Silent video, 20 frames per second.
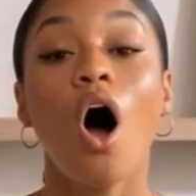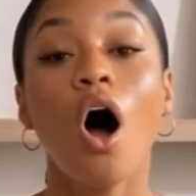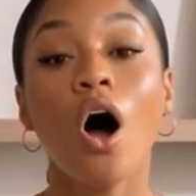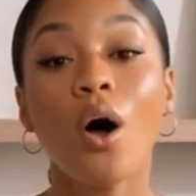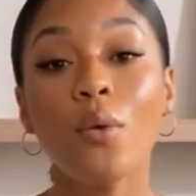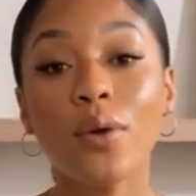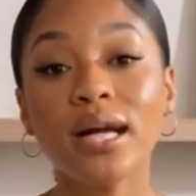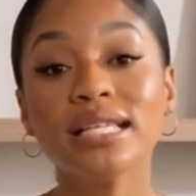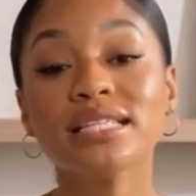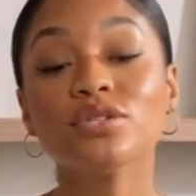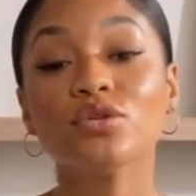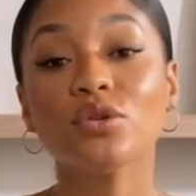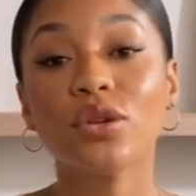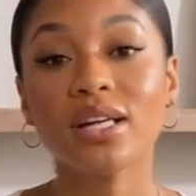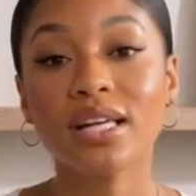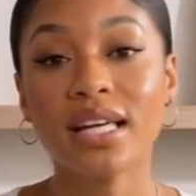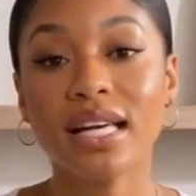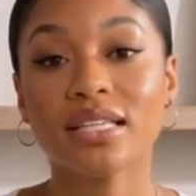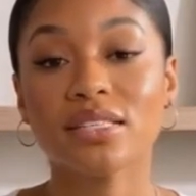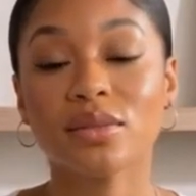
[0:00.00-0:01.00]
Always
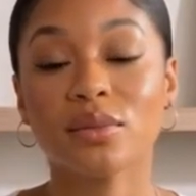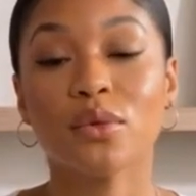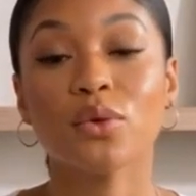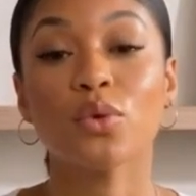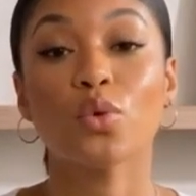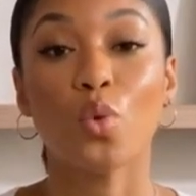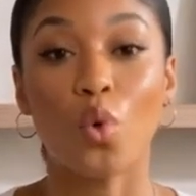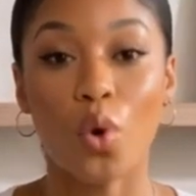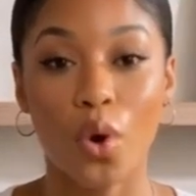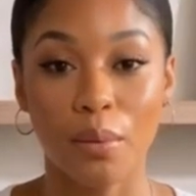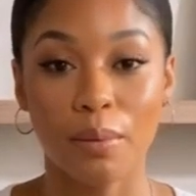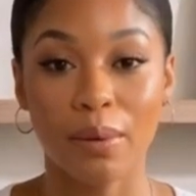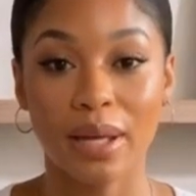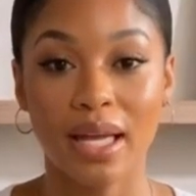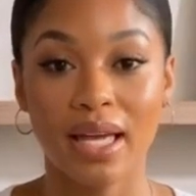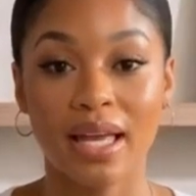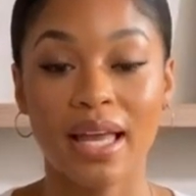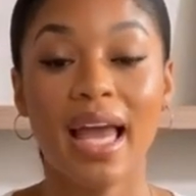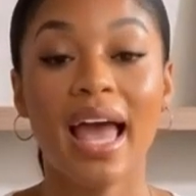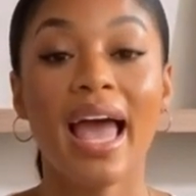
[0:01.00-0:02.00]
greet customers
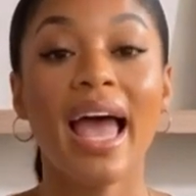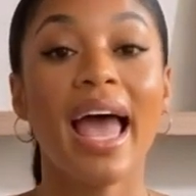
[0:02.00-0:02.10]
warmly,